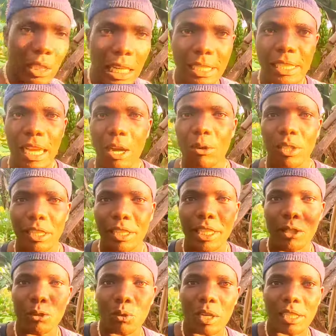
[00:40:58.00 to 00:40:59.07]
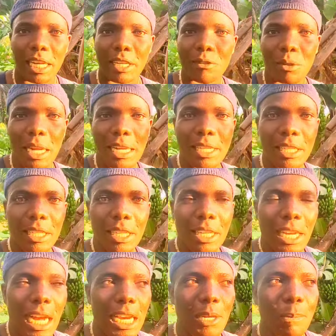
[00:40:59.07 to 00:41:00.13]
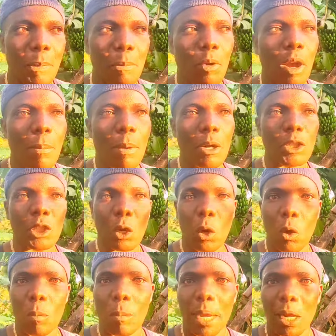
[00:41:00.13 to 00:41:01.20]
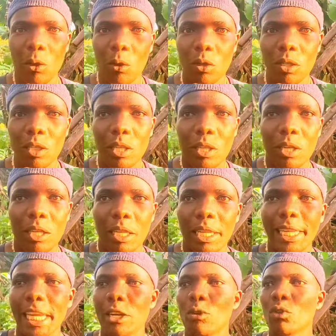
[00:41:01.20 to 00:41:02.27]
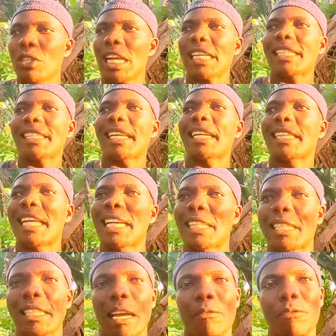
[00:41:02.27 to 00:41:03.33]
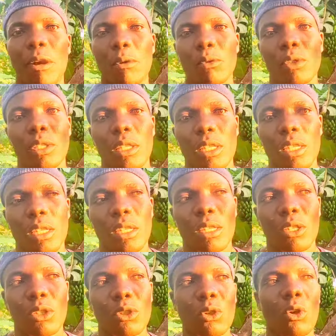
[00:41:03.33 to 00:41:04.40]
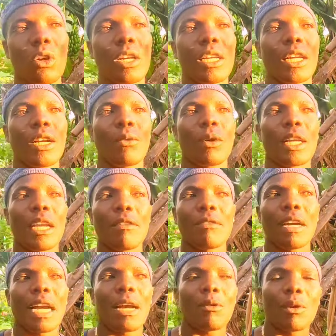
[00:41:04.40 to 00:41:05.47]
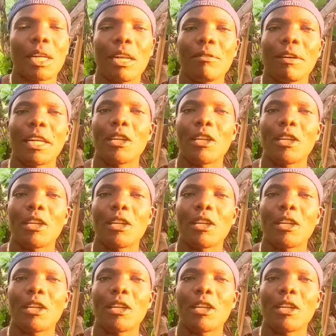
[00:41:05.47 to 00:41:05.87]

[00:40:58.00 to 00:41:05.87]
that's how the things were just running and people about oh my lord can you just take that stuff out so whenever whenever